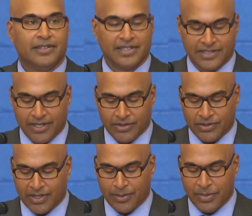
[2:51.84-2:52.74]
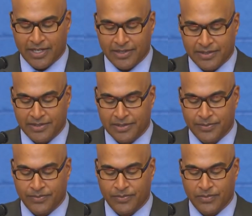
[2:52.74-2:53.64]
The scales are not balanced.
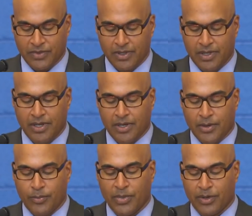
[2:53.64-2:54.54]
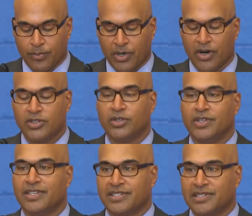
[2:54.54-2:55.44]
But in part due
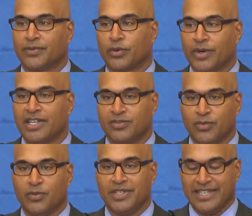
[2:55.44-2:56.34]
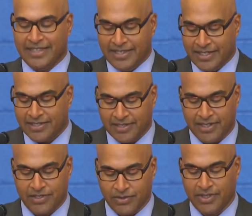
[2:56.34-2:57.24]
to the civil rights movement in this
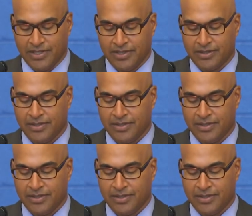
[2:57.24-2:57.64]
country,